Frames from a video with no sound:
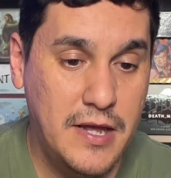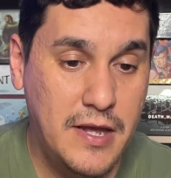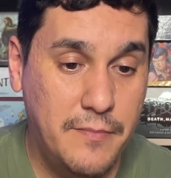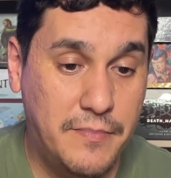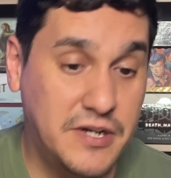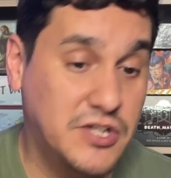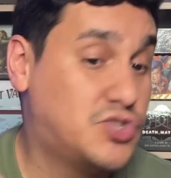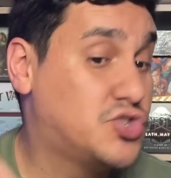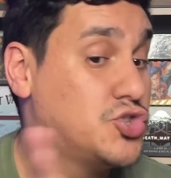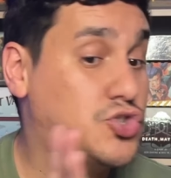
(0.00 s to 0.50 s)

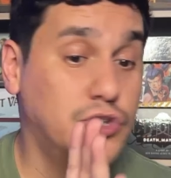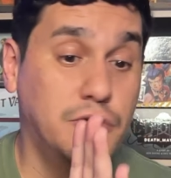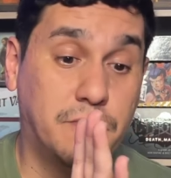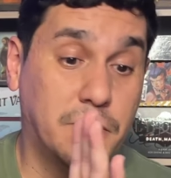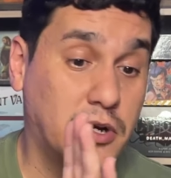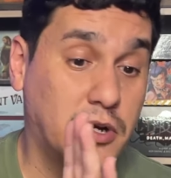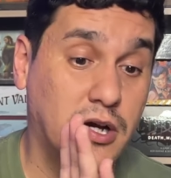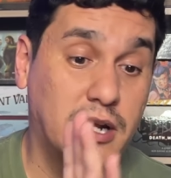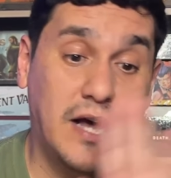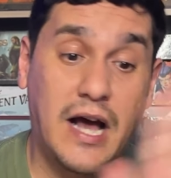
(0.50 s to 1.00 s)
But it's super
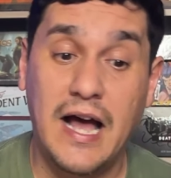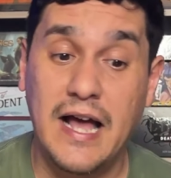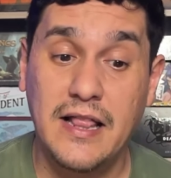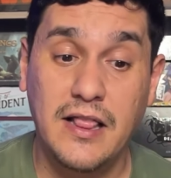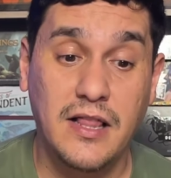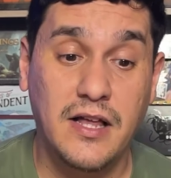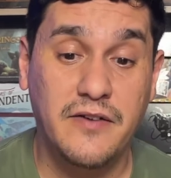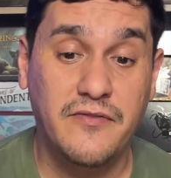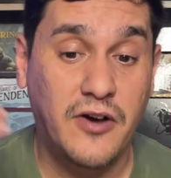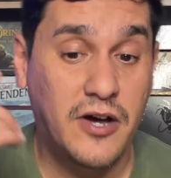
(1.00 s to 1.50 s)
good. I
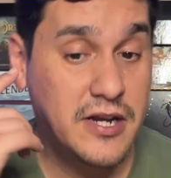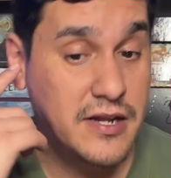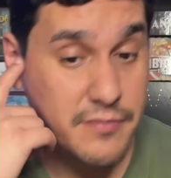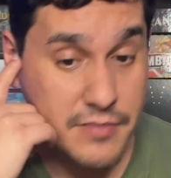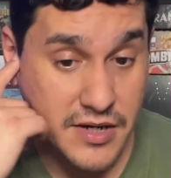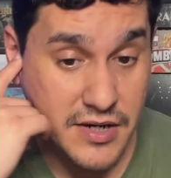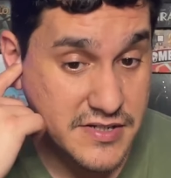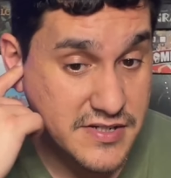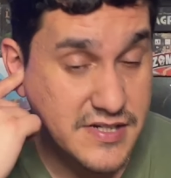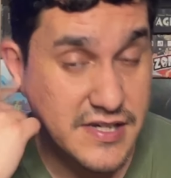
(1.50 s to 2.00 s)
love Honey
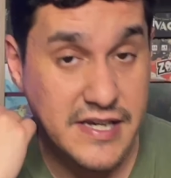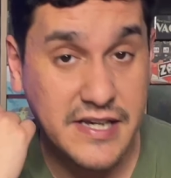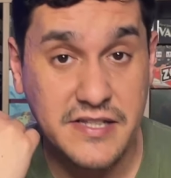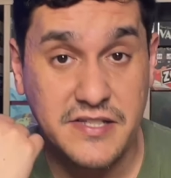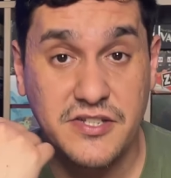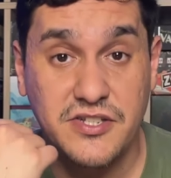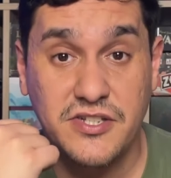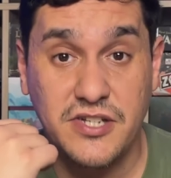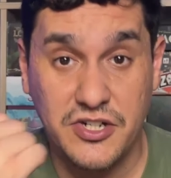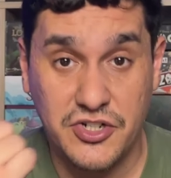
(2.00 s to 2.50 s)
Buzz. It's
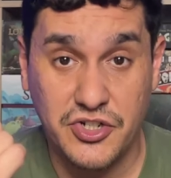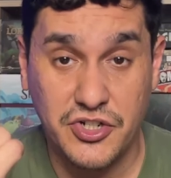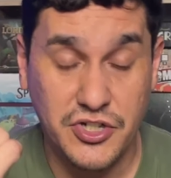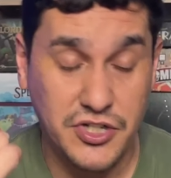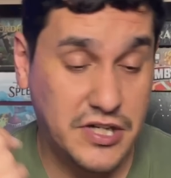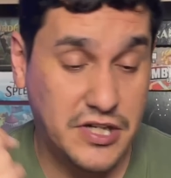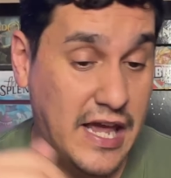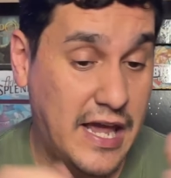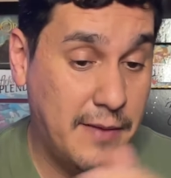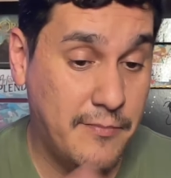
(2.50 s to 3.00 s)
such a
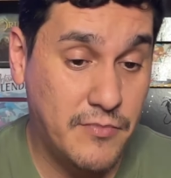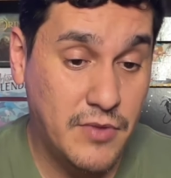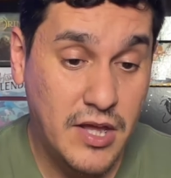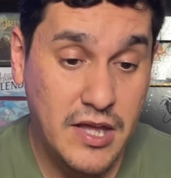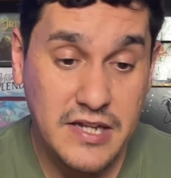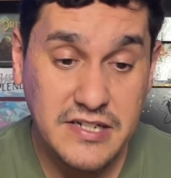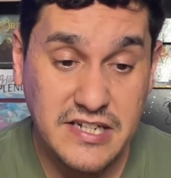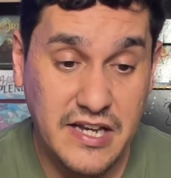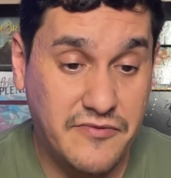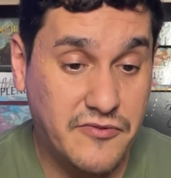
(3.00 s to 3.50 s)
good game.
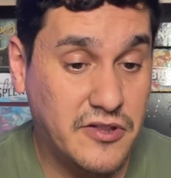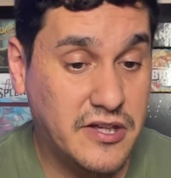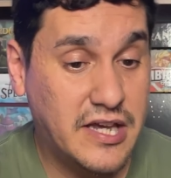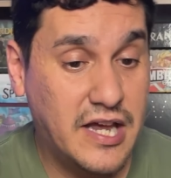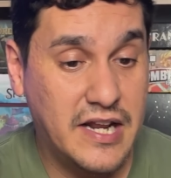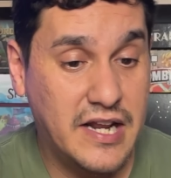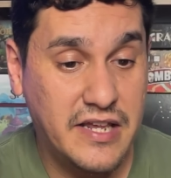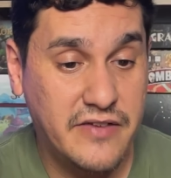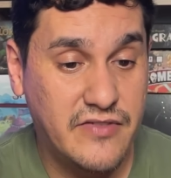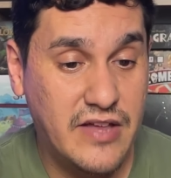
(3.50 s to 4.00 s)
Definitely got
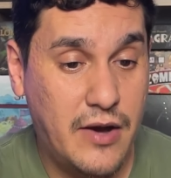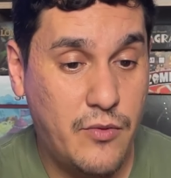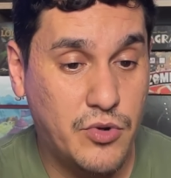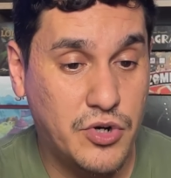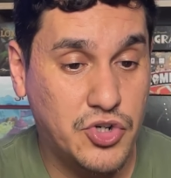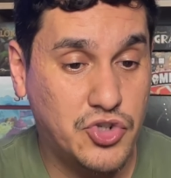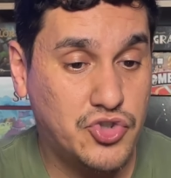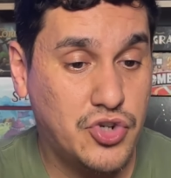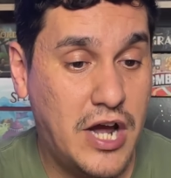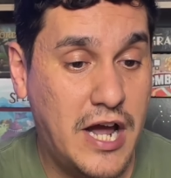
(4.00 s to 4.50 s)
to give that one
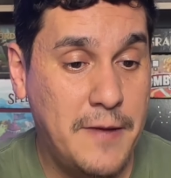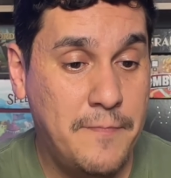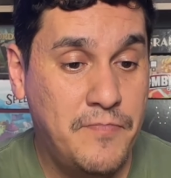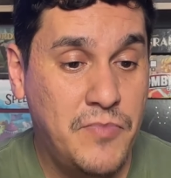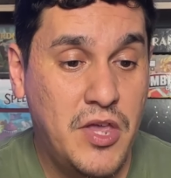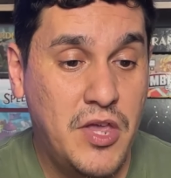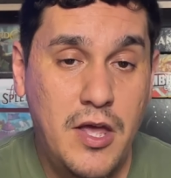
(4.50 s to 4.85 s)
a try.